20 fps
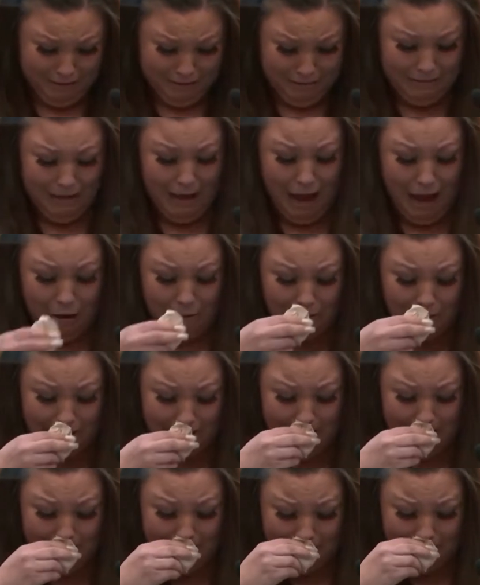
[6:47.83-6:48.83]
How is
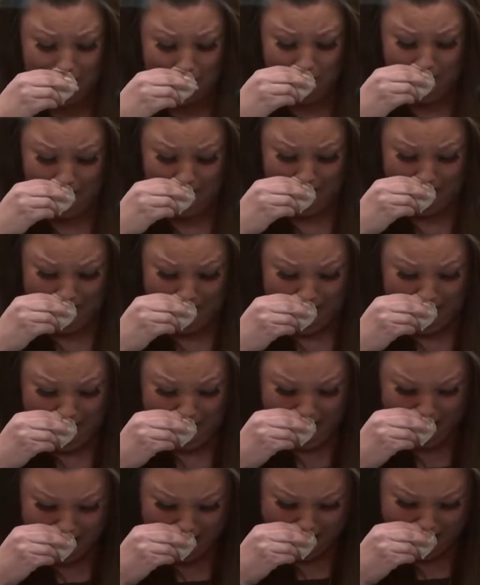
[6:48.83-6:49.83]
he doing?
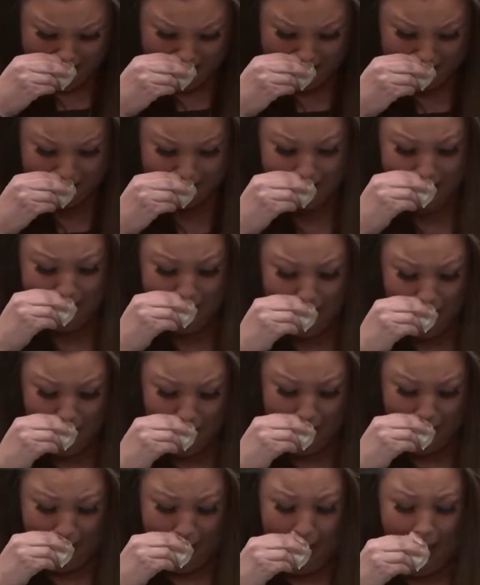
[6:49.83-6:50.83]
Is he
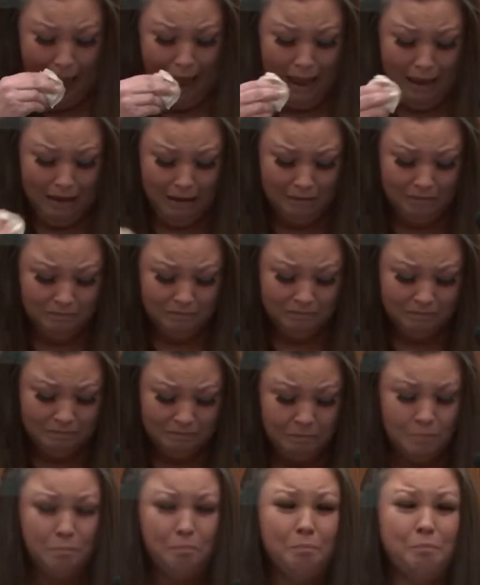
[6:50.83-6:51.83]
okay?
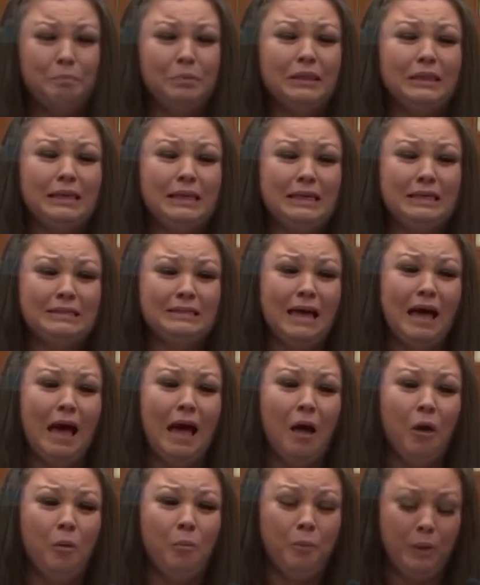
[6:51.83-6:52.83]
Please
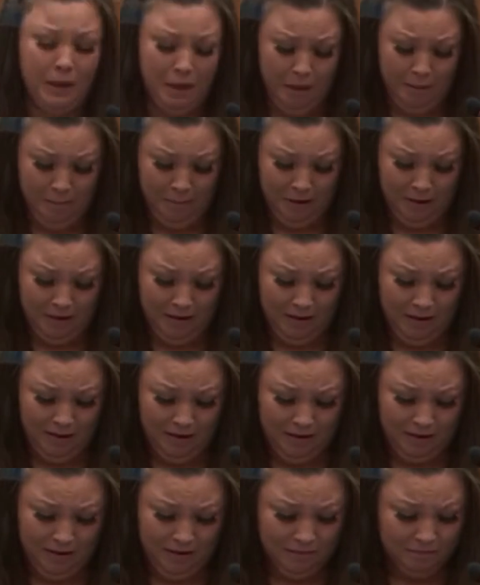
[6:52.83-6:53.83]
help him.
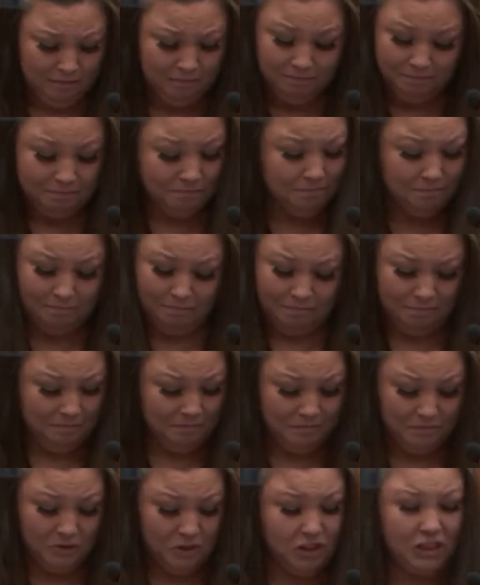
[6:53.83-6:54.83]

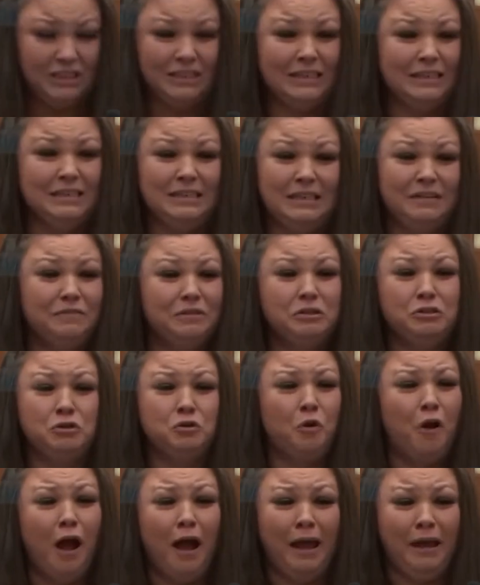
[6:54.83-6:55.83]
She didn't even
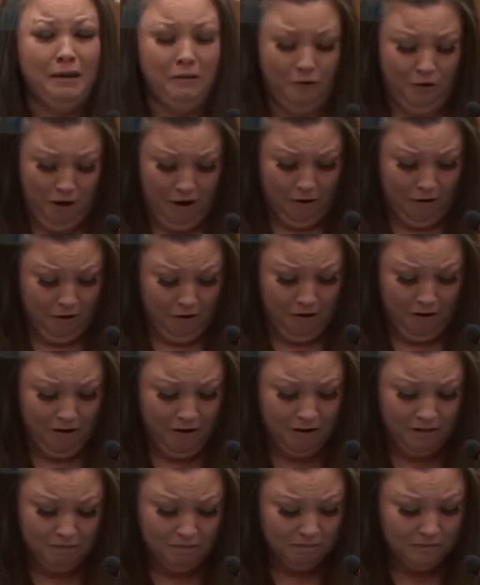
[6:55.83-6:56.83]
try, Your Honor.
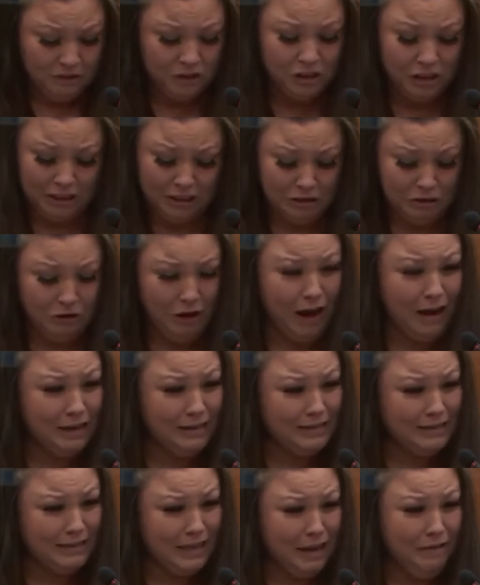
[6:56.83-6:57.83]
She didn't try to
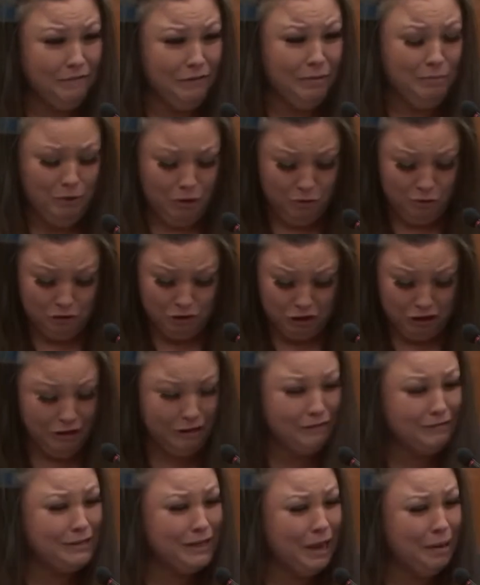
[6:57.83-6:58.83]
save him. You should
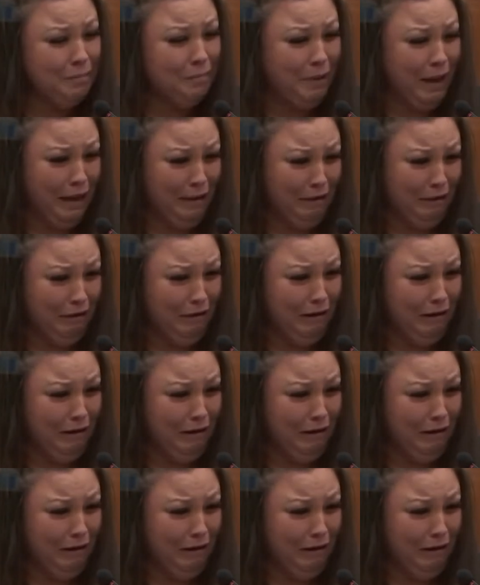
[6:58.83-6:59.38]
have done better.